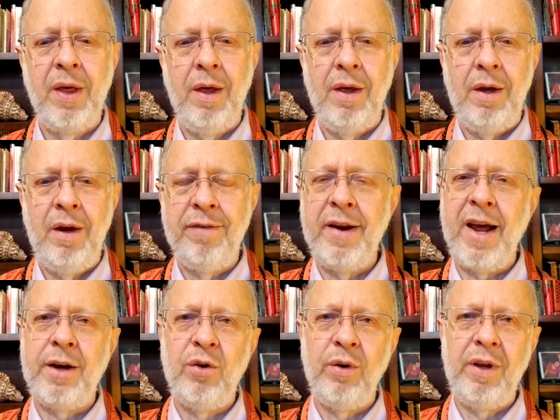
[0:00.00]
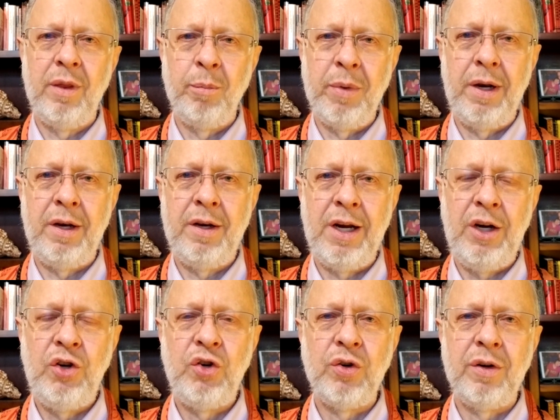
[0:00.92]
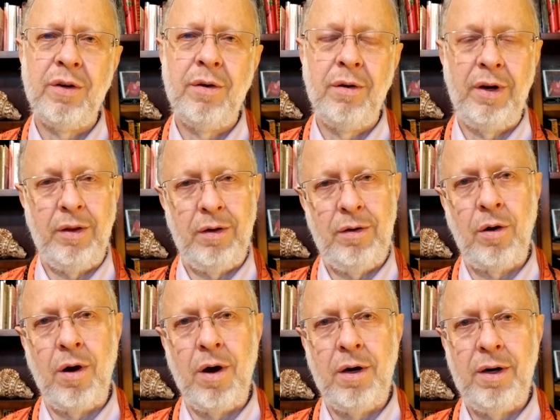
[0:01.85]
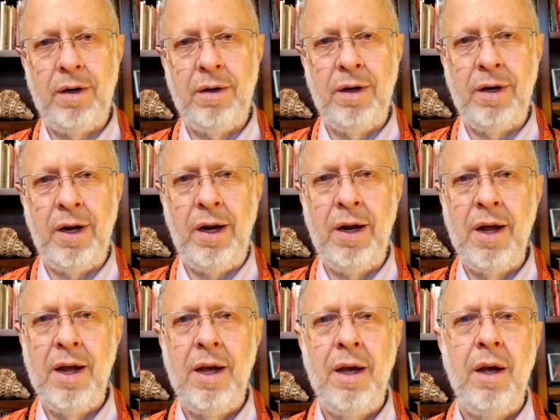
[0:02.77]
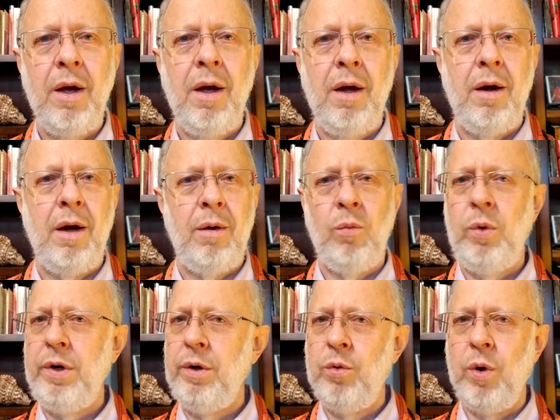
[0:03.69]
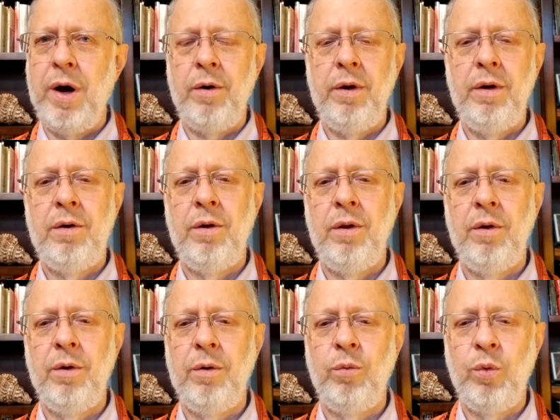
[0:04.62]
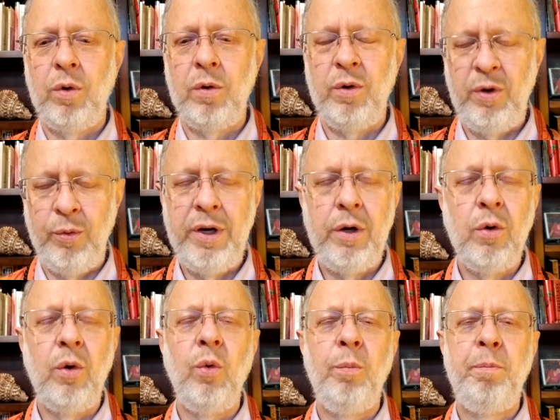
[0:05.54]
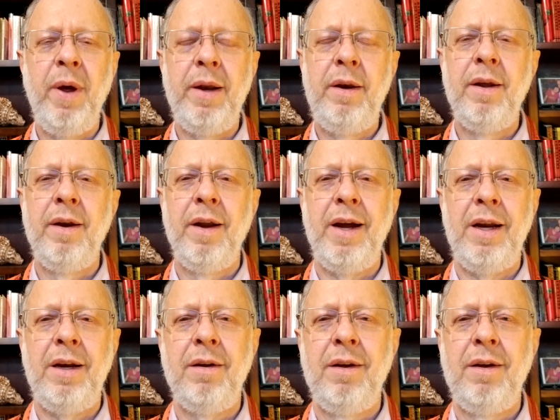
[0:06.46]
If not during the meditation, during the talk today, when you go out into the world, when you go to a bed tonight,